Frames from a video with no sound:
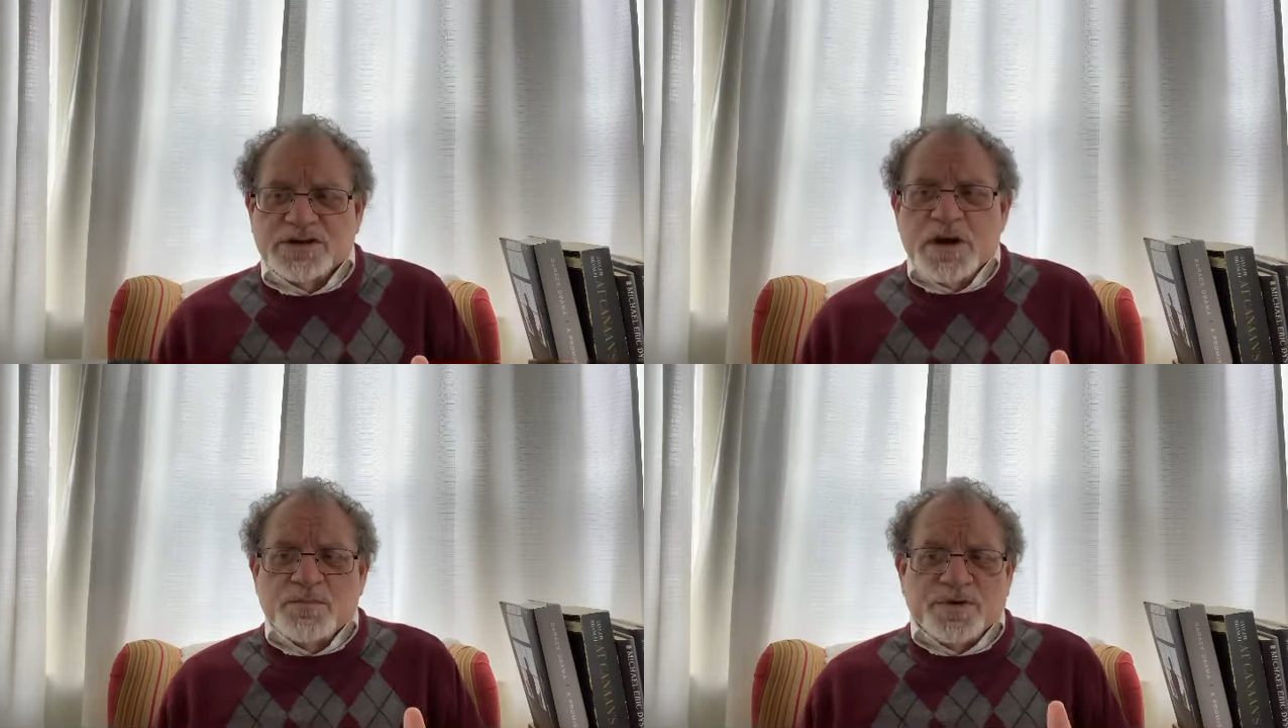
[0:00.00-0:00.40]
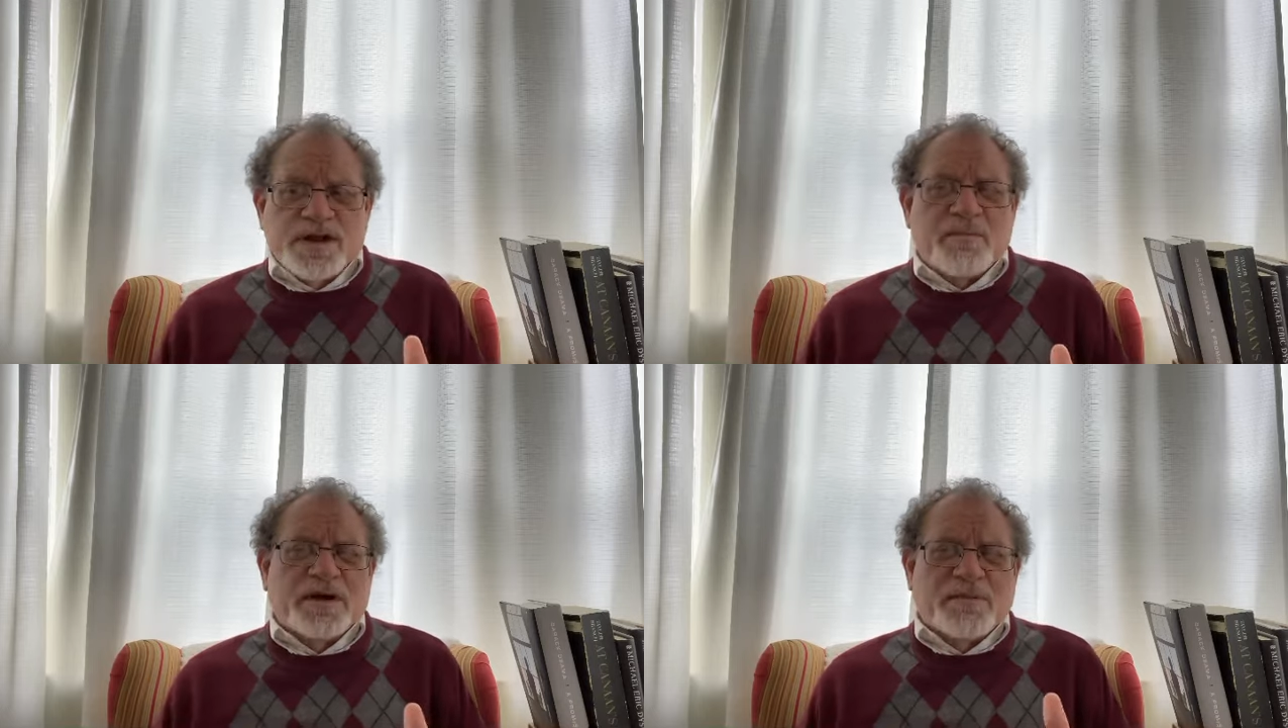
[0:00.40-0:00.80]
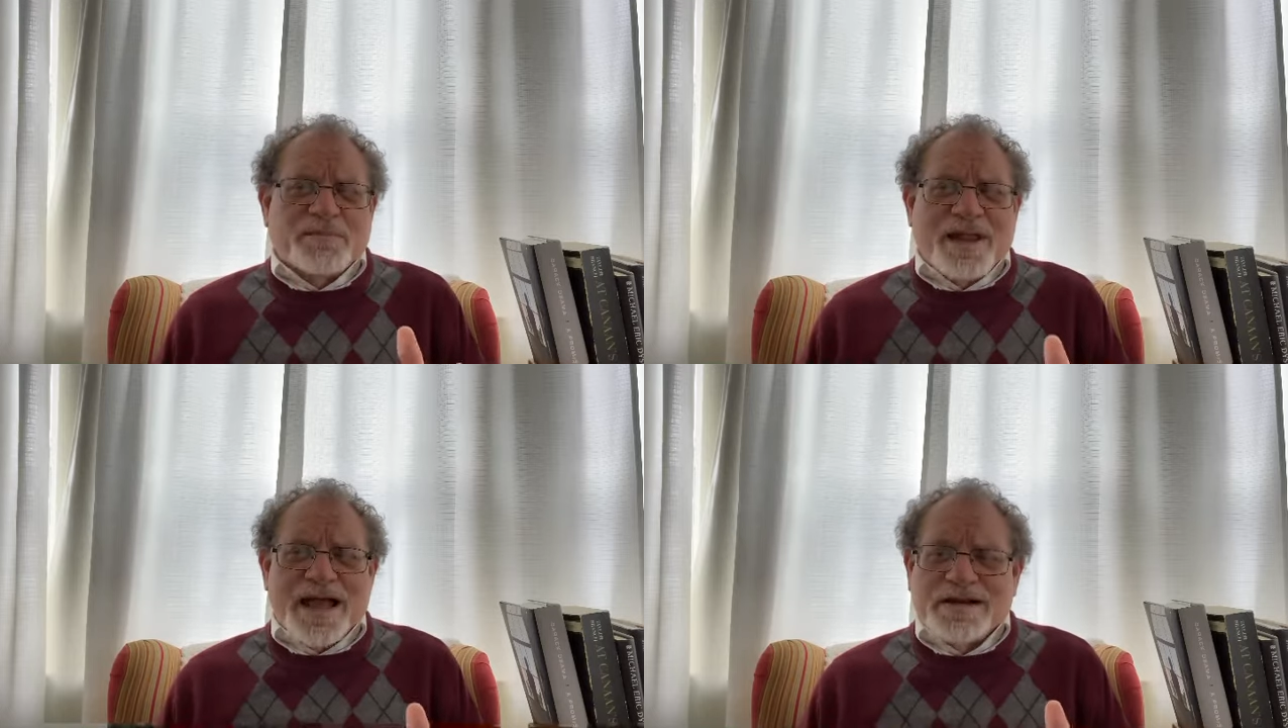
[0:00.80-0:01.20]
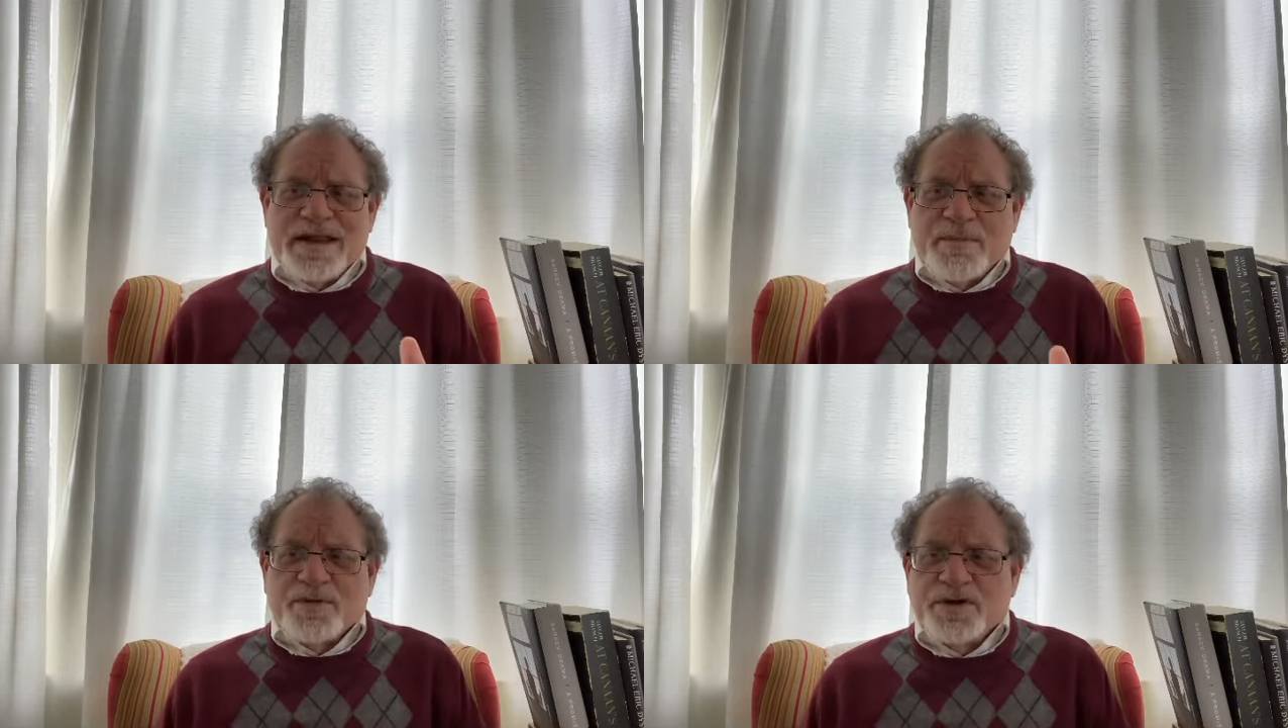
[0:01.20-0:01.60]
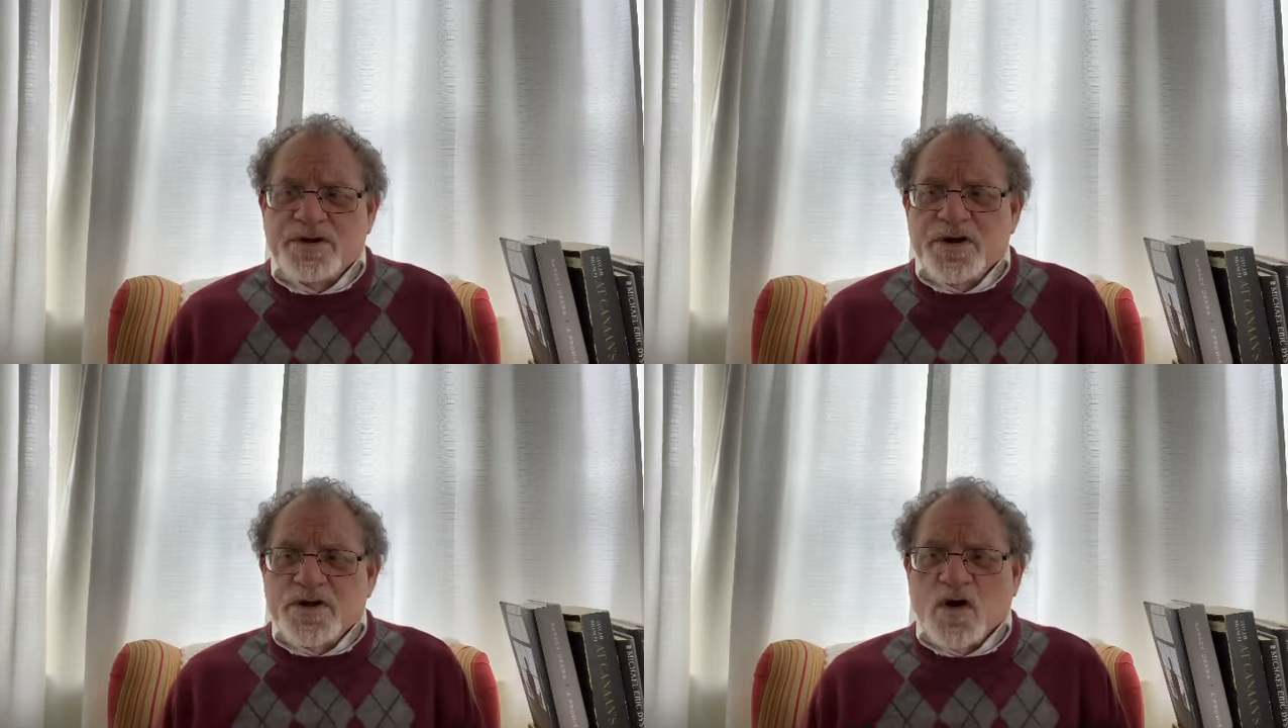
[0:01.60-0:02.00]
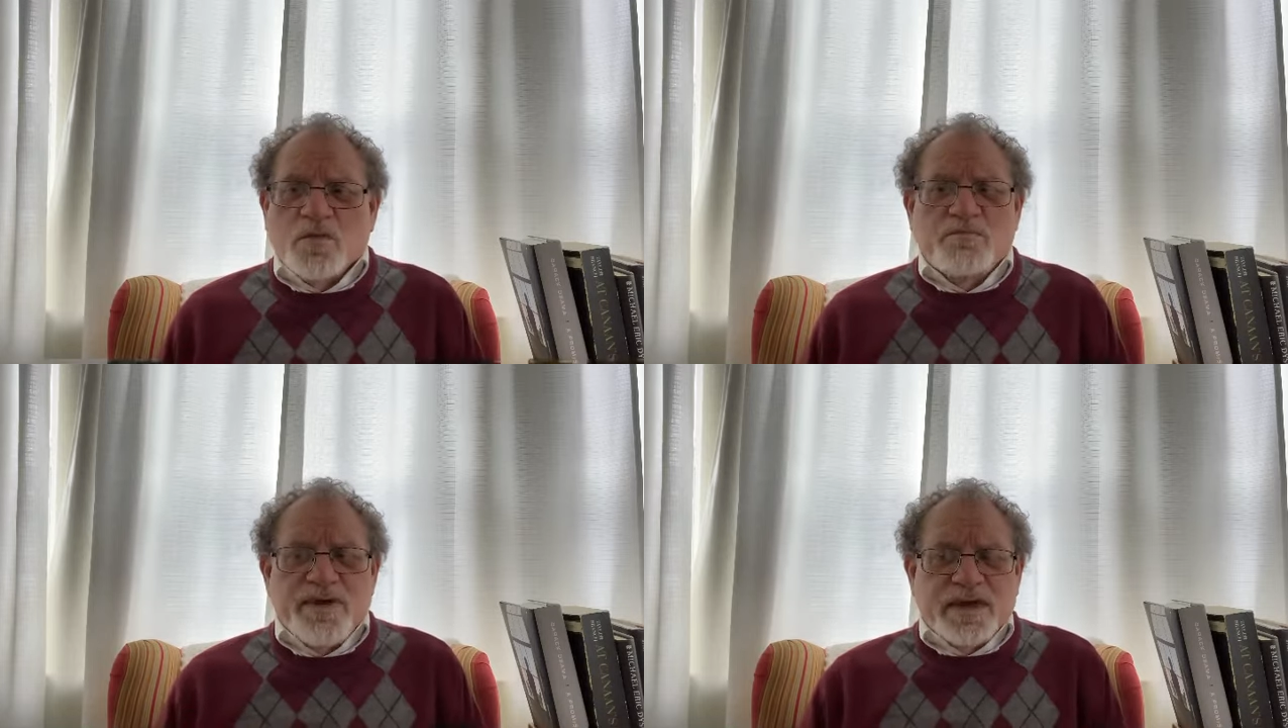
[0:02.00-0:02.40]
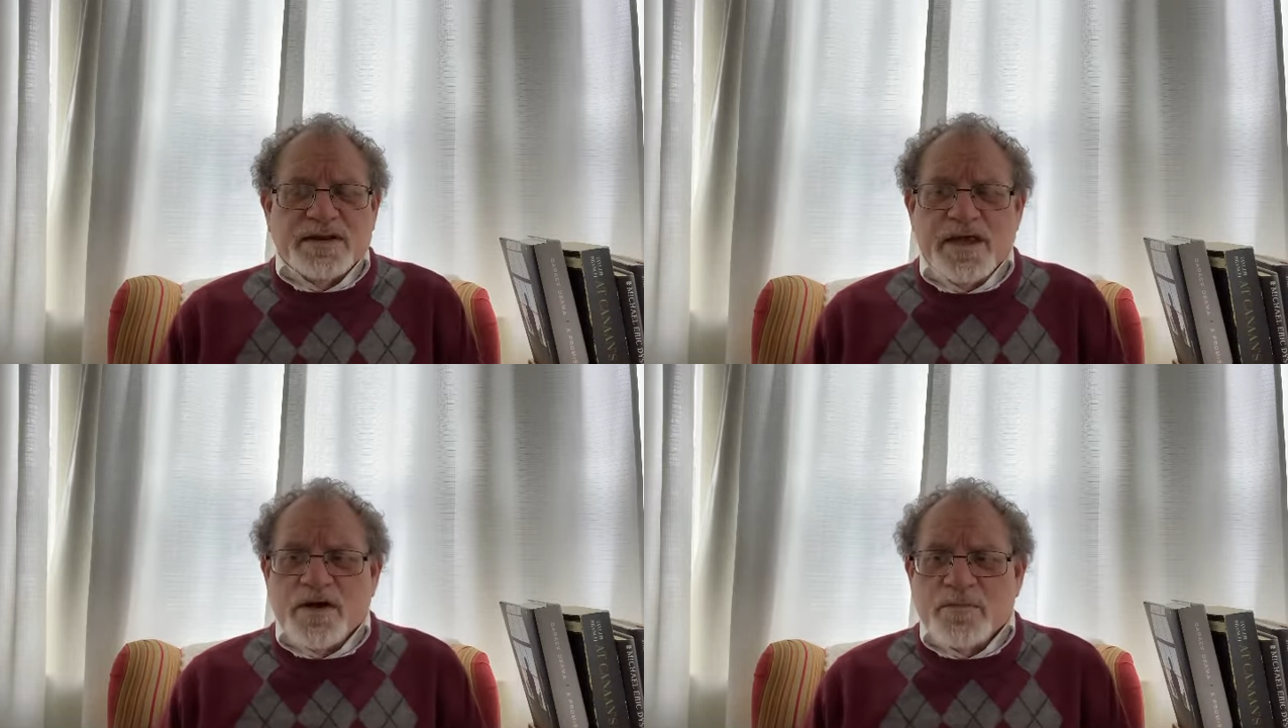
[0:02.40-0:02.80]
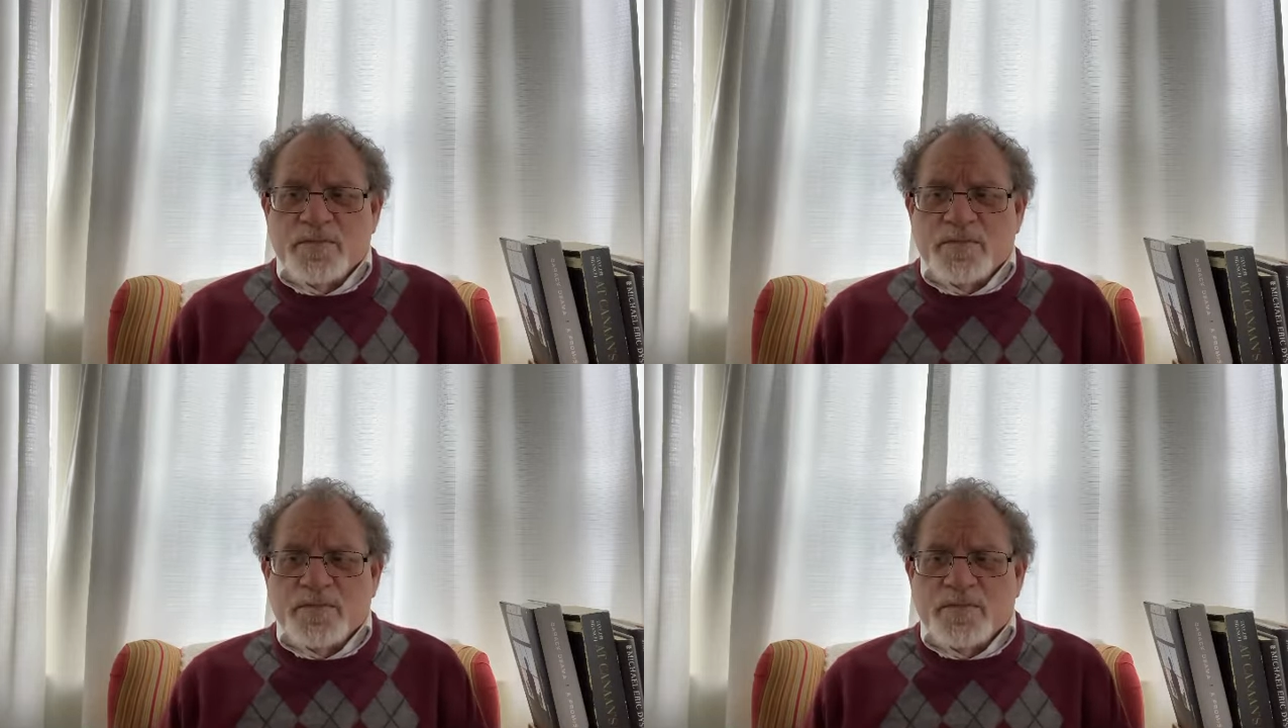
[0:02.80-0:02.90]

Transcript: predominantly black neighborhood called Beacon Hill.